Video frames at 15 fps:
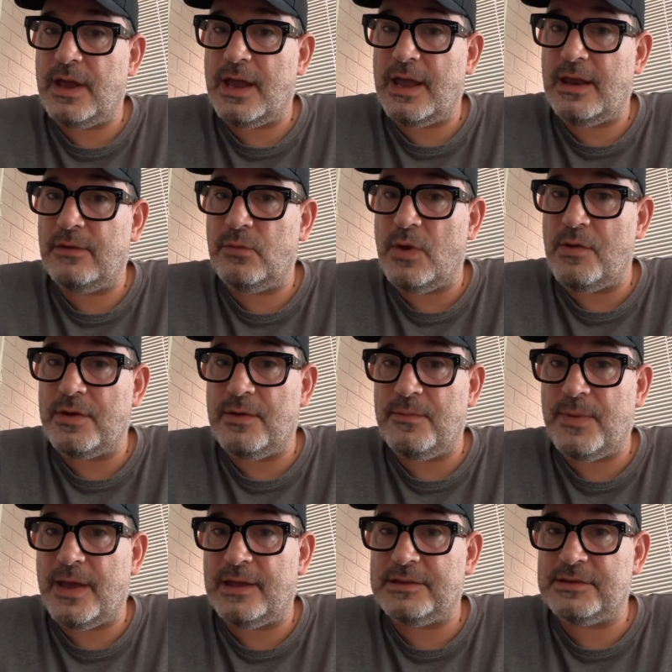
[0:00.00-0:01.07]
and
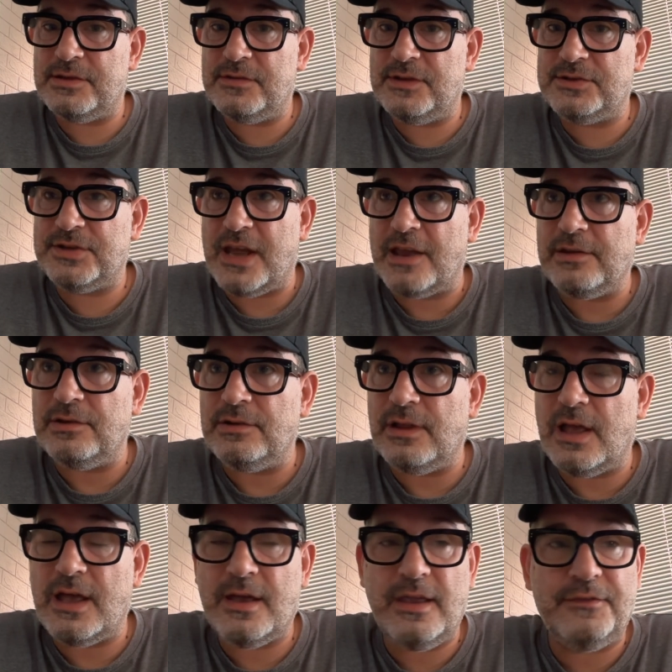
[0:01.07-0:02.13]
welcome back to the channel.
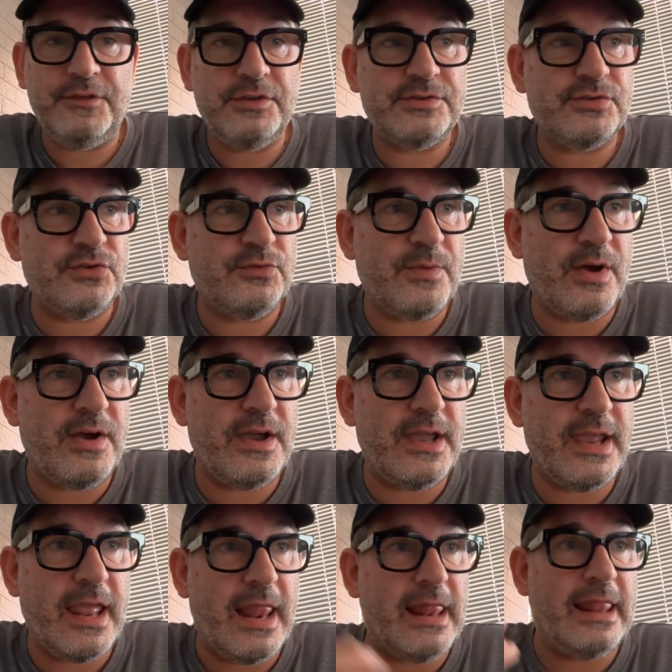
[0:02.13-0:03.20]
If you saw
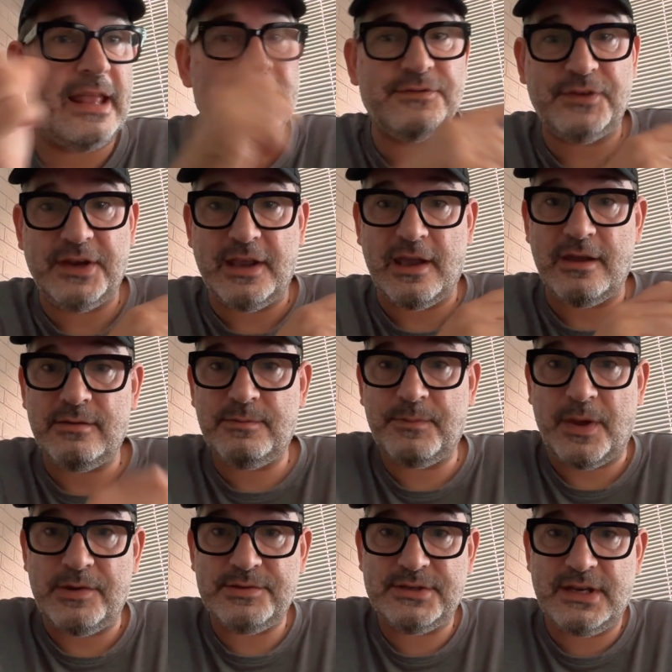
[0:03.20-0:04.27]
my last video
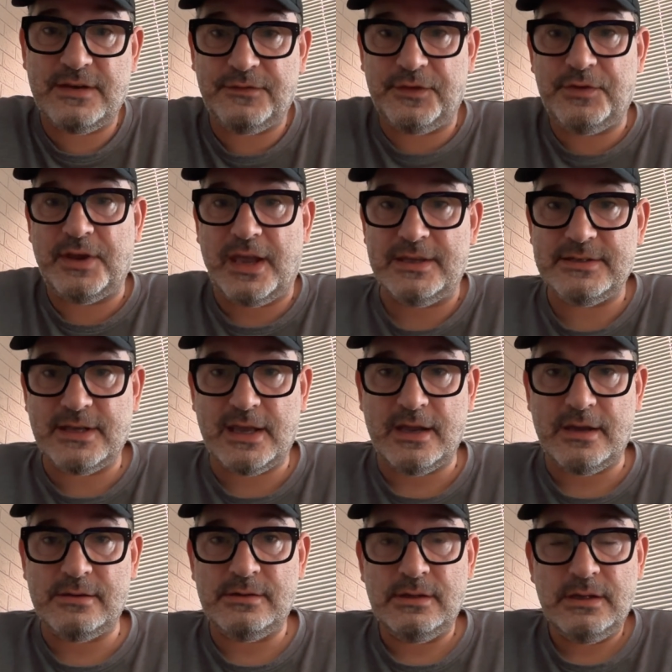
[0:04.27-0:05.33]
posted a few days
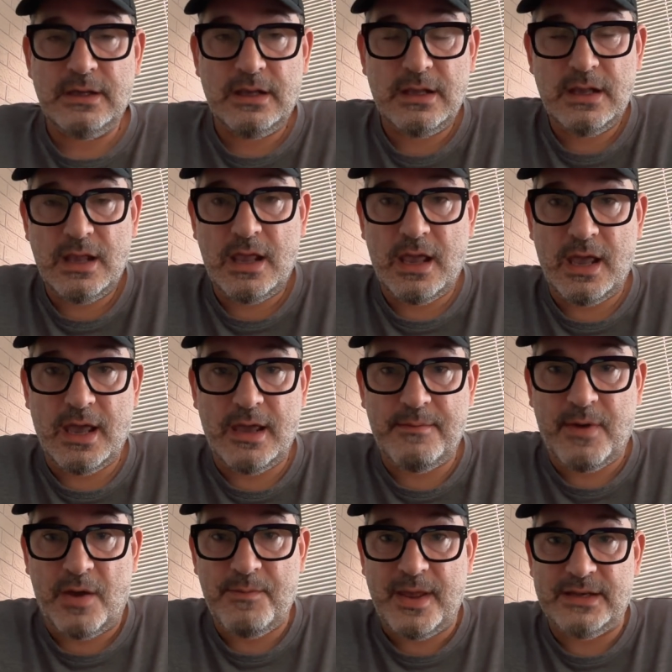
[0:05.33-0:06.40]
ago,
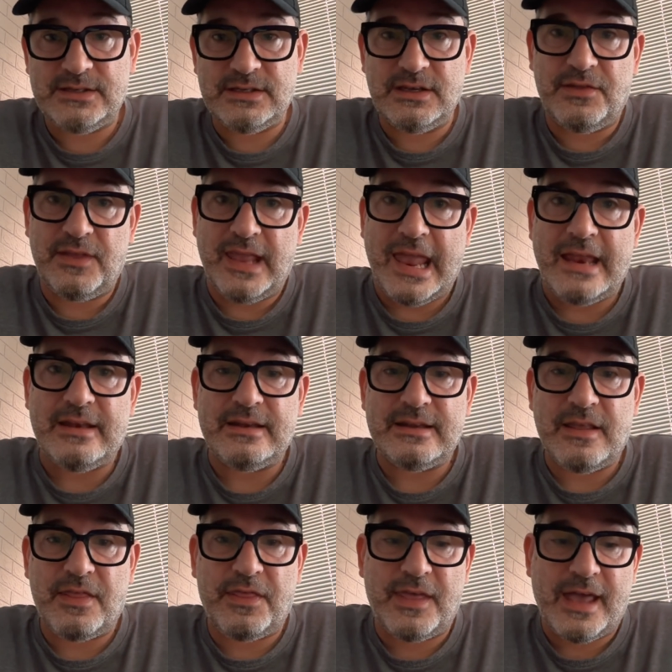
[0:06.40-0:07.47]
I mentioned at the end
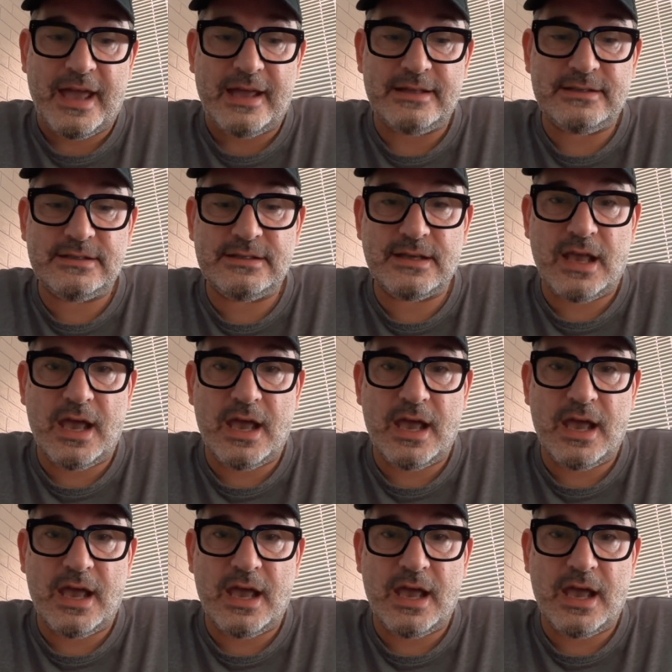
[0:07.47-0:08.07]
that